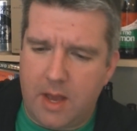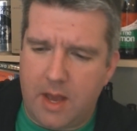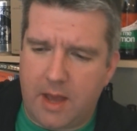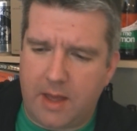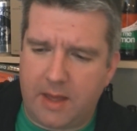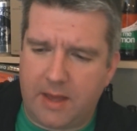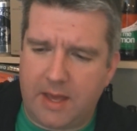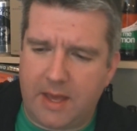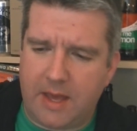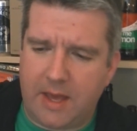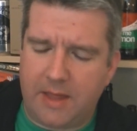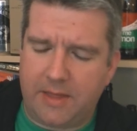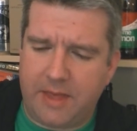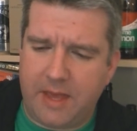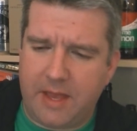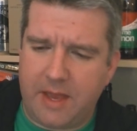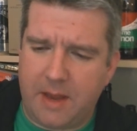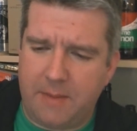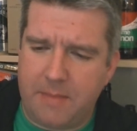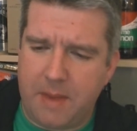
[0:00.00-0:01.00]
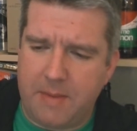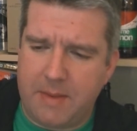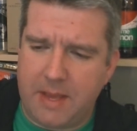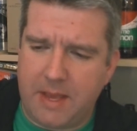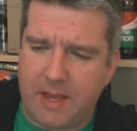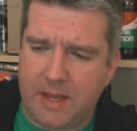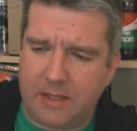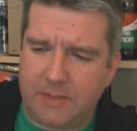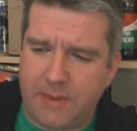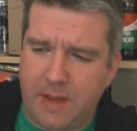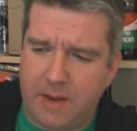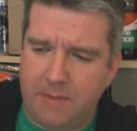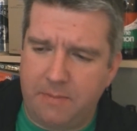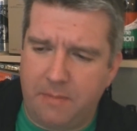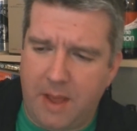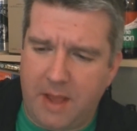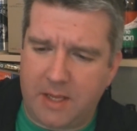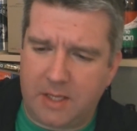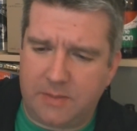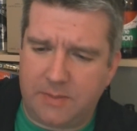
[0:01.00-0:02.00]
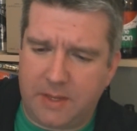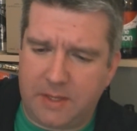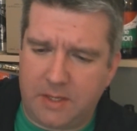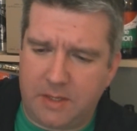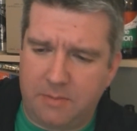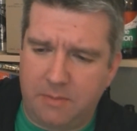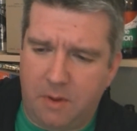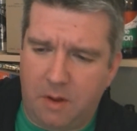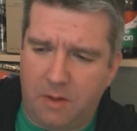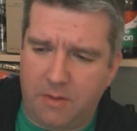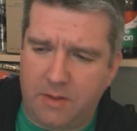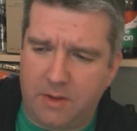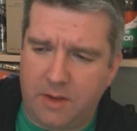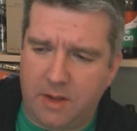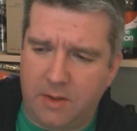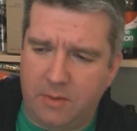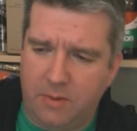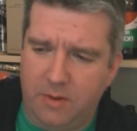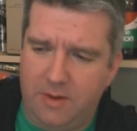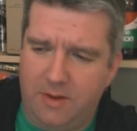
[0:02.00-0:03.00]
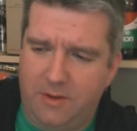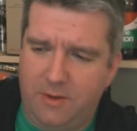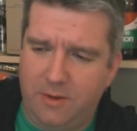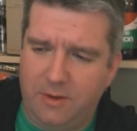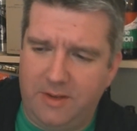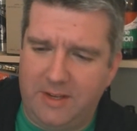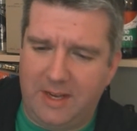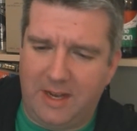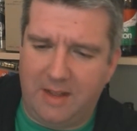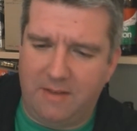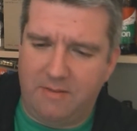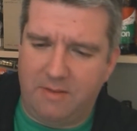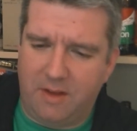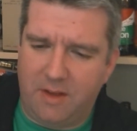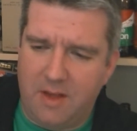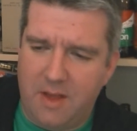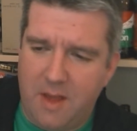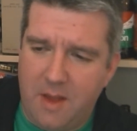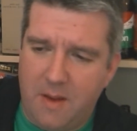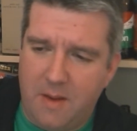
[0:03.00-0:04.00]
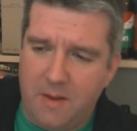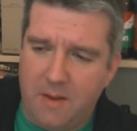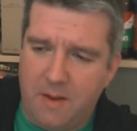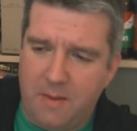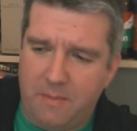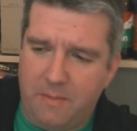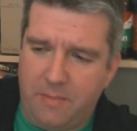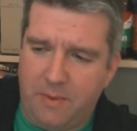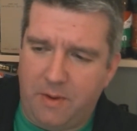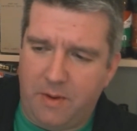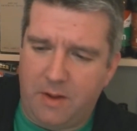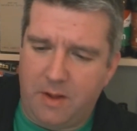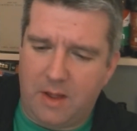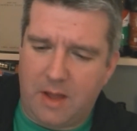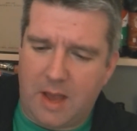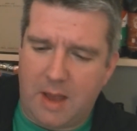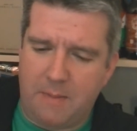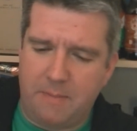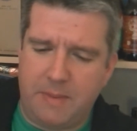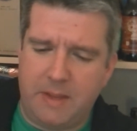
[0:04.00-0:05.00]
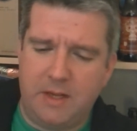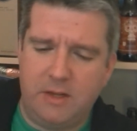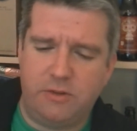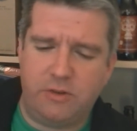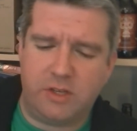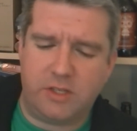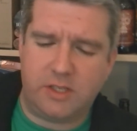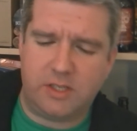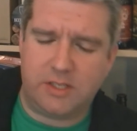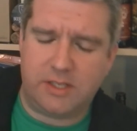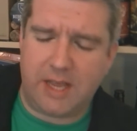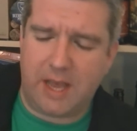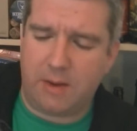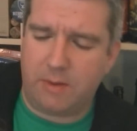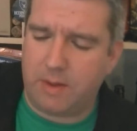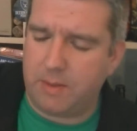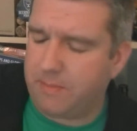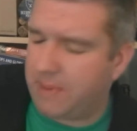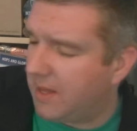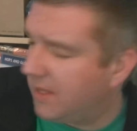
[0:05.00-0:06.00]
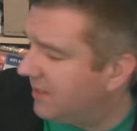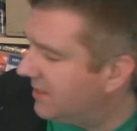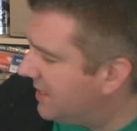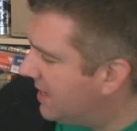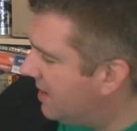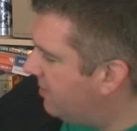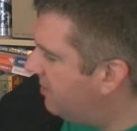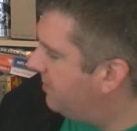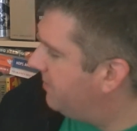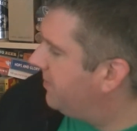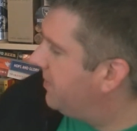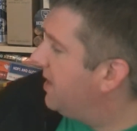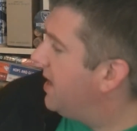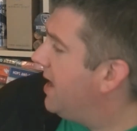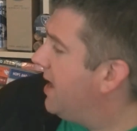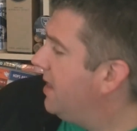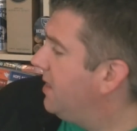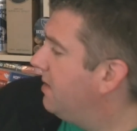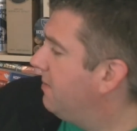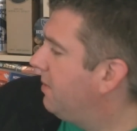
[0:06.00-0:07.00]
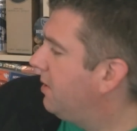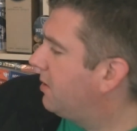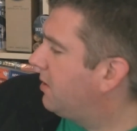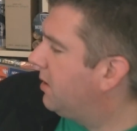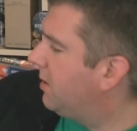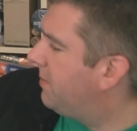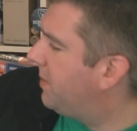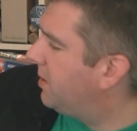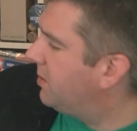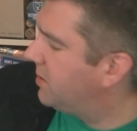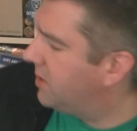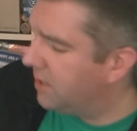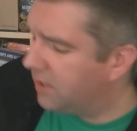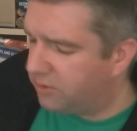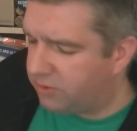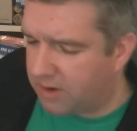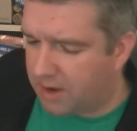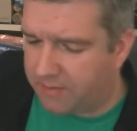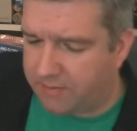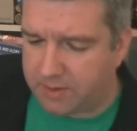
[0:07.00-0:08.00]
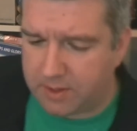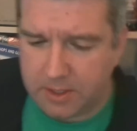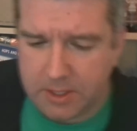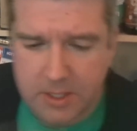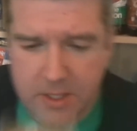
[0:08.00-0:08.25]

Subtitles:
I think I maybe expected more than it could deliver, but I'm be interested to see how it pans out in the bottle opposed to the draft.